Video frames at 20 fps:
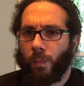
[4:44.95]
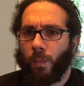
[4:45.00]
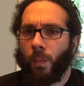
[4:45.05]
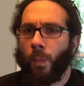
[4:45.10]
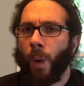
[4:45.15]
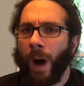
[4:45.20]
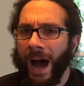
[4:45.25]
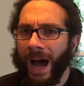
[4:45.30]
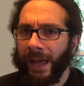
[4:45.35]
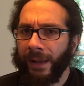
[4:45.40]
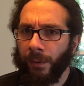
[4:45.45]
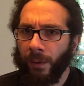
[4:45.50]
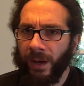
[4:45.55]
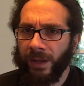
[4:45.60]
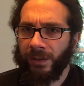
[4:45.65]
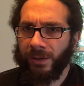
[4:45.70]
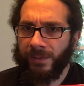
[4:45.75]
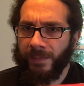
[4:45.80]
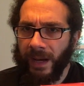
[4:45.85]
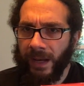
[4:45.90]
why do I
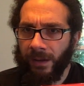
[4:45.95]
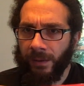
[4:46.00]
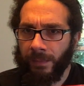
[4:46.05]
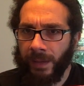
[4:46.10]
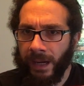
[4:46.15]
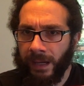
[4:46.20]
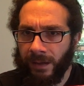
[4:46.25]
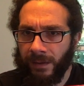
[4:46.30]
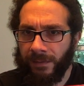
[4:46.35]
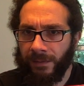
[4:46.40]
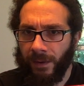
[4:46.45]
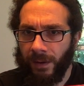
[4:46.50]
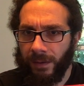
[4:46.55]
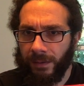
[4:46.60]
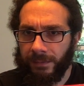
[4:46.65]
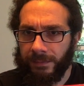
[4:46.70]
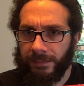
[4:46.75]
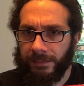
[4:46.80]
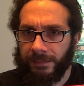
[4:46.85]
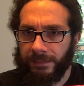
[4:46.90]
use my own
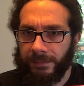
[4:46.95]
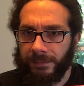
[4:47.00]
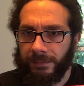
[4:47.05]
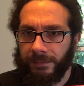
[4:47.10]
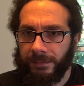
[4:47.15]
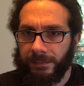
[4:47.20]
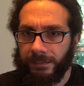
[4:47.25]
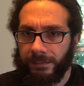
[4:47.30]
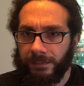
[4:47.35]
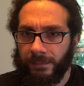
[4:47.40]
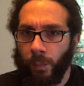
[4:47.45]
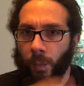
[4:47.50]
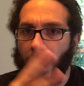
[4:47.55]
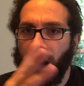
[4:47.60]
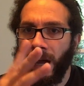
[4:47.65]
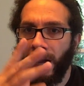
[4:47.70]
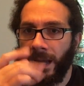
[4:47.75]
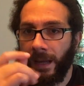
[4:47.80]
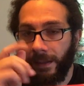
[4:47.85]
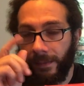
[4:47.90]
microphone?
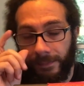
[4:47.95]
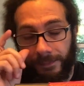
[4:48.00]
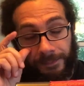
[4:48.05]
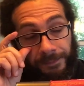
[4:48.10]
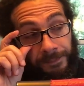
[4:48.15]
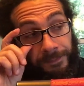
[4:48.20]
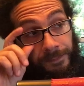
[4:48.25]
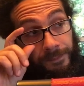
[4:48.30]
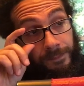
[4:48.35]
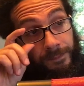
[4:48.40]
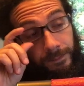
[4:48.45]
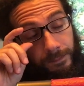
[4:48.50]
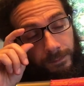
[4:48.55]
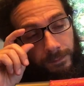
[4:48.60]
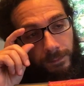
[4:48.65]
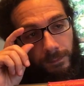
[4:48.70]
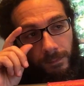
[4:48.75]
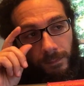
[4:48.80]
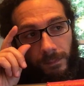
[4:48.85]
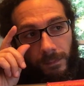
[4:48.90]
Why?
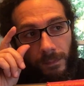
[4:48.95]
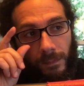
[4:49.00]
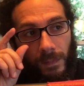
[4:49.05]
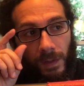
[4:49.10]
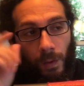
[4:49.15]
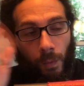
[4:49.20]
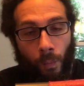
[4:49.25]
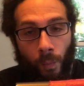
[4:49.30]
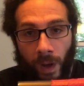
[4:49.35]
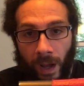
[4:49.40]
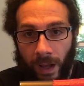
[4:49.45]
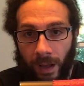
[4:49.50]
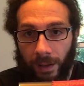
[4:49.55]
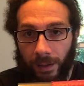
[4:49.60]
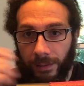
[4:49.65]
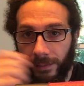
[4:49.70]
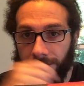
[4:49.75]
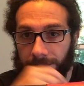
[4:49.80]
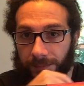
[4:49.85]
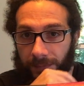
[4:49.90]

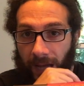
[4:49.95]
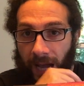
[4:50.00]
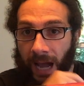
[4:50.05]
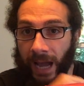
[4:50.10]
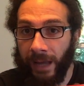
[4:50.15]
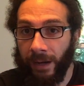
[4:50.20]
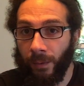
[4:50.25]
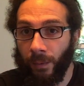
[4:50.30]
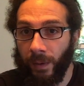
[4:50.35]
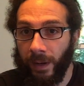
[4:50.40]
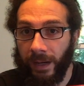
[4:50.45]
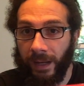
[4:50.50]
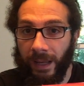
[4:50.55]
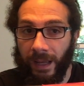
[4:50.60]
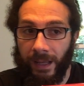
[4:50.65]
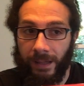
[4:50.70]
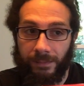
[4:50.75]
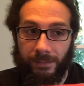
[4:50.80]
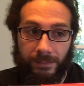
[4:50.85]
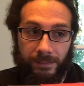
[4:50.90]
Well, I don't want to
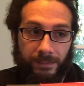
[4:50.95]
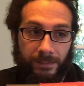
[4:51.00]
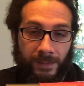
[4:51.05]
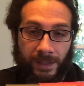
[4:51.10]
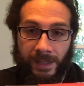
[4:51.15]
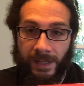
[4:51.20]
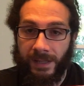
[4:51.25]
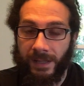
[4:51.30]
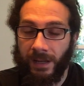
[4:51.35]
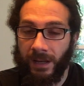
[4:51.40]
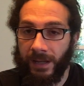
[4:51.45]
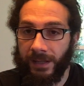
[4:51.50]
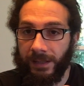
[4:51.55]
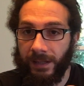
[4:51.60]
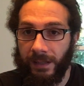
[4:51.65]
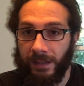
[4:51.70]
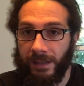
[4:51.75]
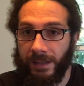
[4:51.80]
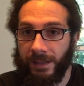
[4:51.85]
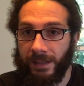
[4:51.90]
get the
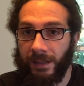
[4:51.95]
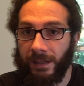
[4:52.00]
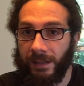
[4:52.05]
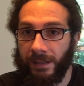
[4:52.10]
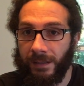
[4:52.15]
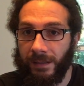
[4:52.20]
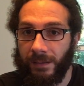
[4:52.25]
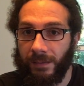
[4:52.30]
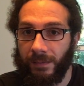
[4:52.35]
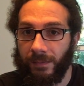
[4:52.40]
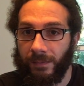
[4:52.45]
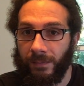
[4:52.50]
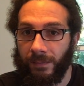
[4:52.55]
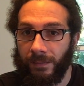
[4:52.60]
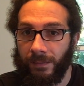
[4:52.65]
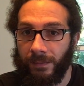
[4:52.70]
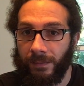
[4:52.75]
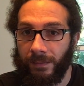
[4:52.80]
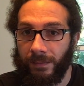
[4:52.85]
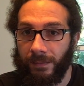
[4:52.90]
disgusting disease.
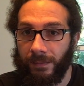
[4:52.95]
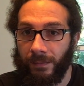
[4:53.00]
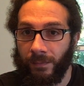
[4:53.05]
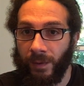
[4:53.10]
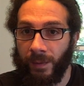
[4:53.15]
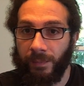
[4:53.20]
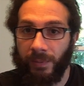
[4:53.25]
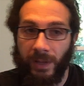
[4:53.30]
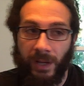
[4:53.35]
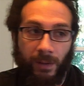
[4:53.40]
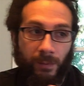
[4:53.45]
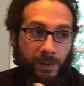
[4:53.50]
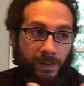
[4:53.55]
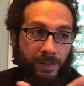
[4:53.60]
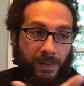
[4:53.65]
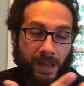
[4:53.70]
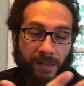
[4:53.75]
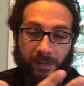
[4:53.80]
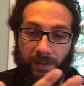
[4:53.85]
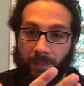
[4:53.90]
We play with
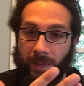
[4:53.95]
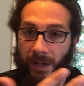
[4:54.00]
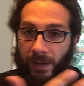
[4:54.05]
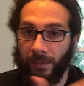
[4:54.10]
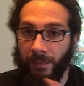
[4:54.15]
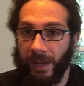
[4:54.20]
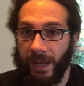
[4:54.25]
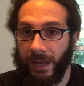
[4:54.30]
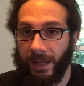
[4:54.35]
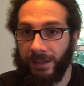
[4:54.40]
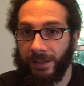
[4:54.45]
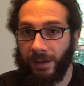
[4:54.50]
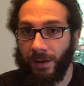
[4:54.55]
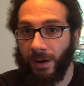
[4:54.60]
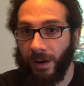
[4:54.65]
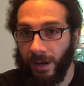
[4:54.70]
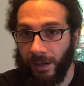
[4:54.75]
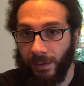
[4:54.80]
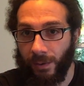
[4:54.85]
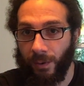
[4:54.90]
heavy metal bands and
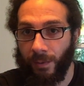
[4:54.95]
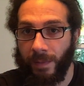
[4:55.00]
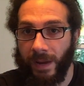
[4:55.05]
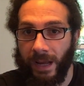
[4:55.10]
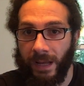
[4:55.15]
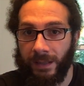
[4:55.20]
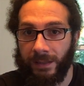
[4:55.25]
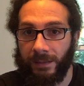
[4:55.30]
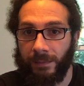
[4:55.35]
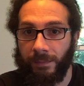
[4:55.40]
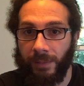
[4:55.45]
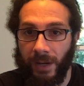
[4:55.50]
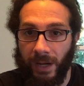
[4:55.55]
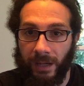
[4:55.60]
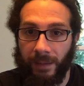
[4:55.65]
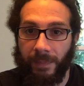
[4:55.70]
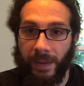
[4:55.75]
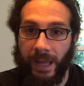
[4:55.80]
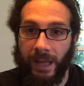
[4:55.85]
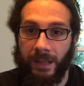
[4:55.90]
hardcore bands and
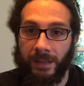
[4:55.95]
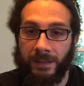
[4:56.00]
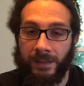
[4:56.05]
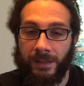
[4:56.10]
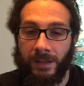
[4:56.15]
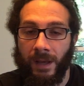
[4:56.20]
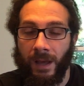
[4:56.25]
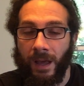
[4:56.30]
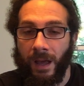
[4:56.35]
punk bands,